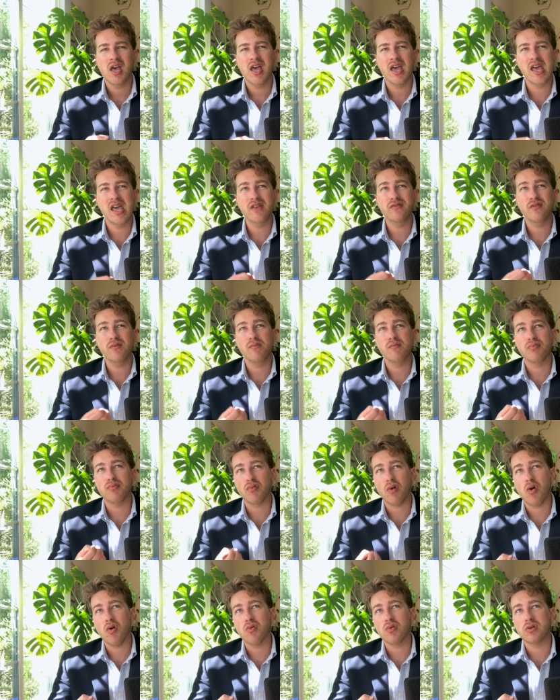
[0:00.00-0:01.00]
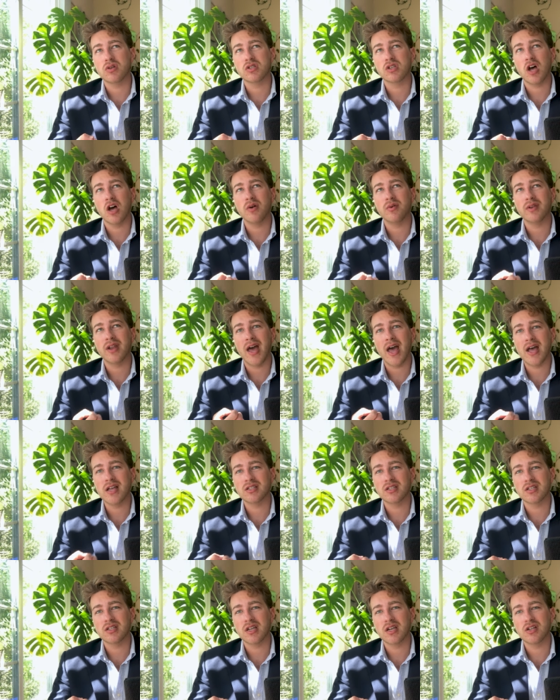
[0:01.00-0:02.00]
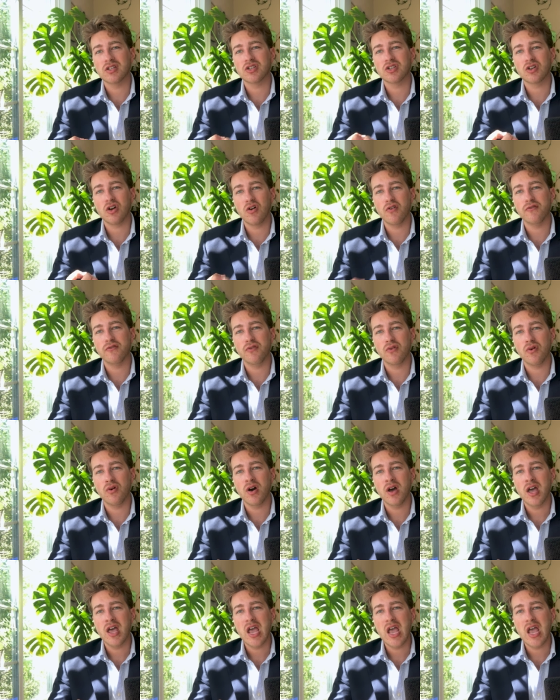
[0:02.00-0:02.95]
even brogues. I would hesitate to go for.